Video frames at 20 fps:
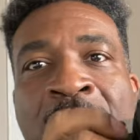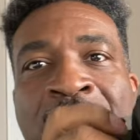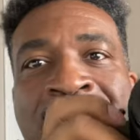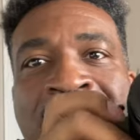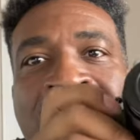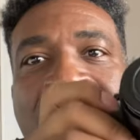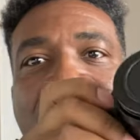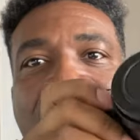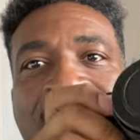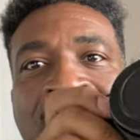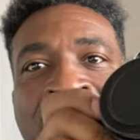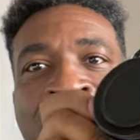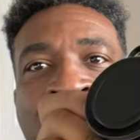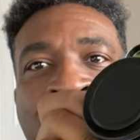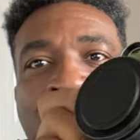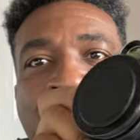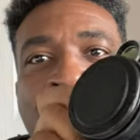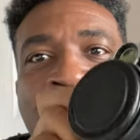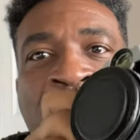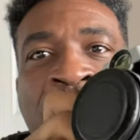it's got
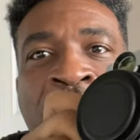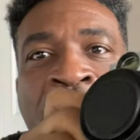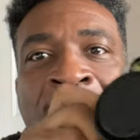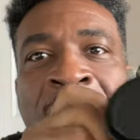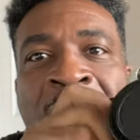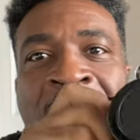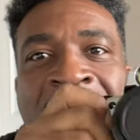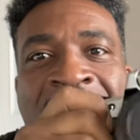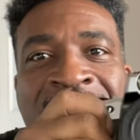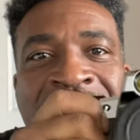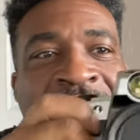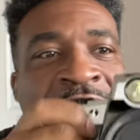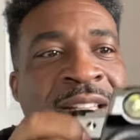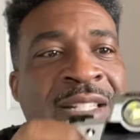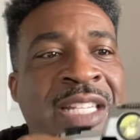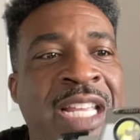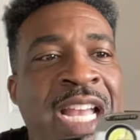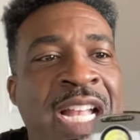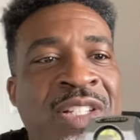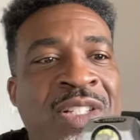the flash that
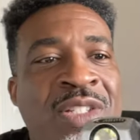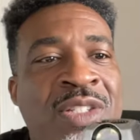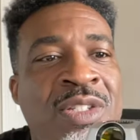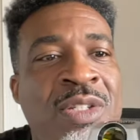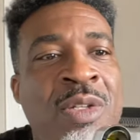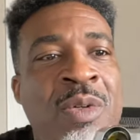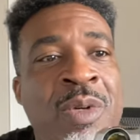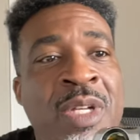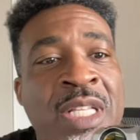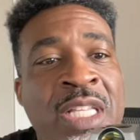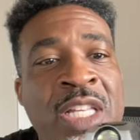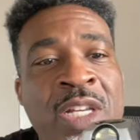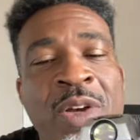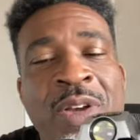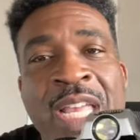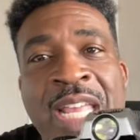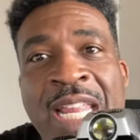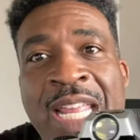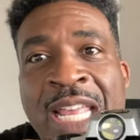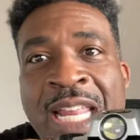attaches to it. You know,
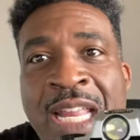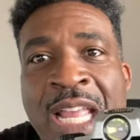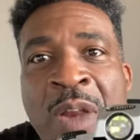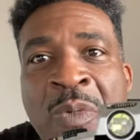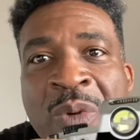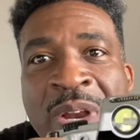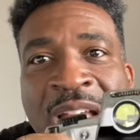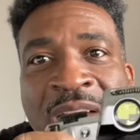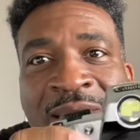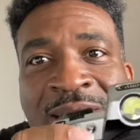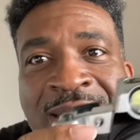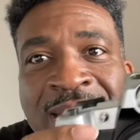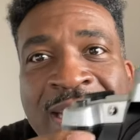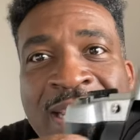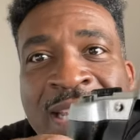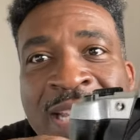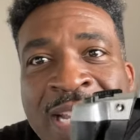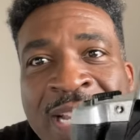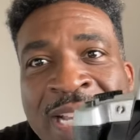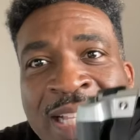and
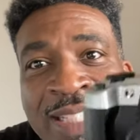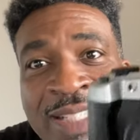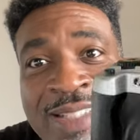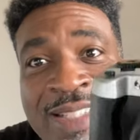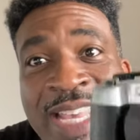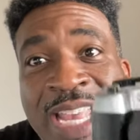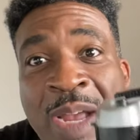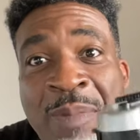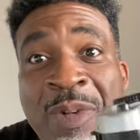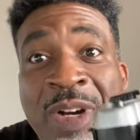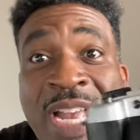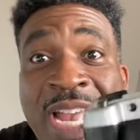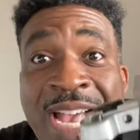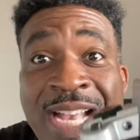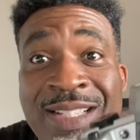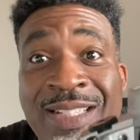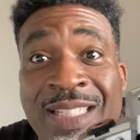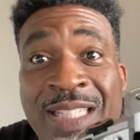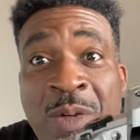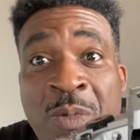reality, this camera
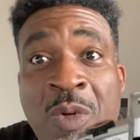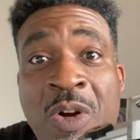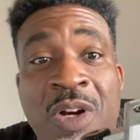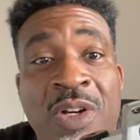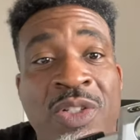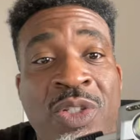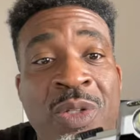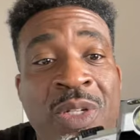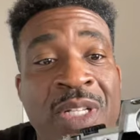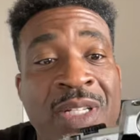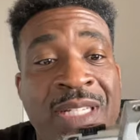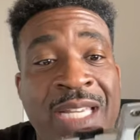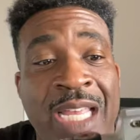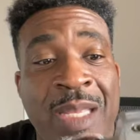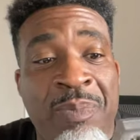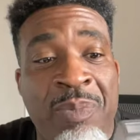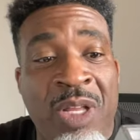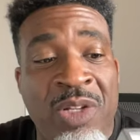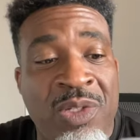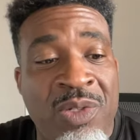actually works. You can
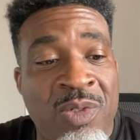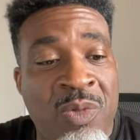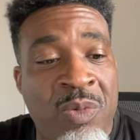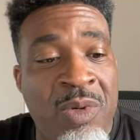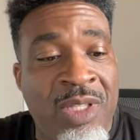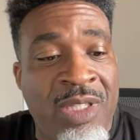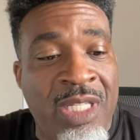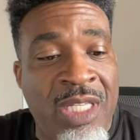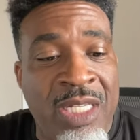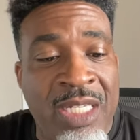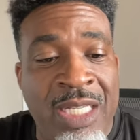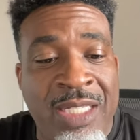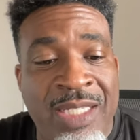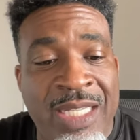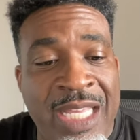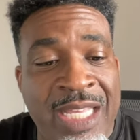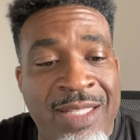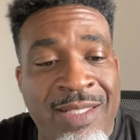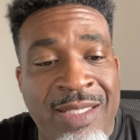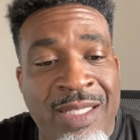take pictures with it. It
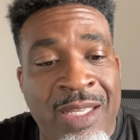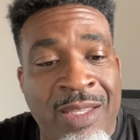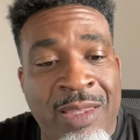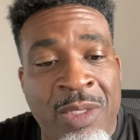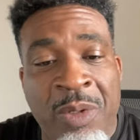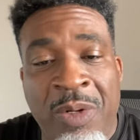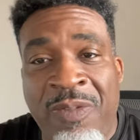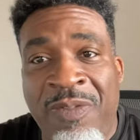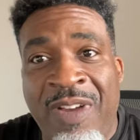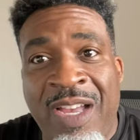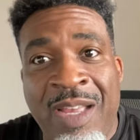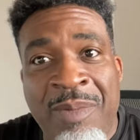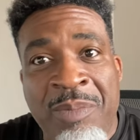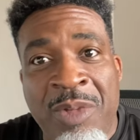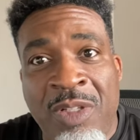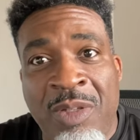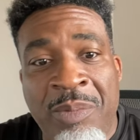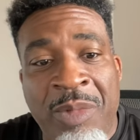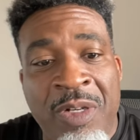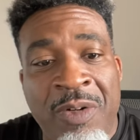takes a 35
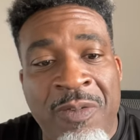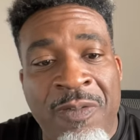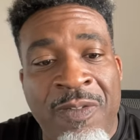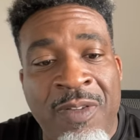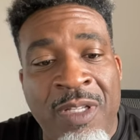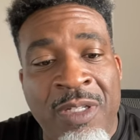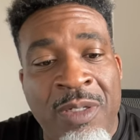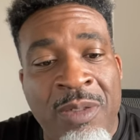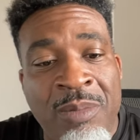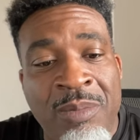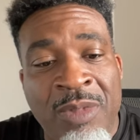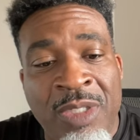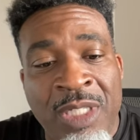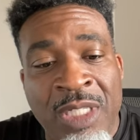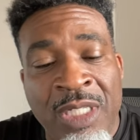millimeter film,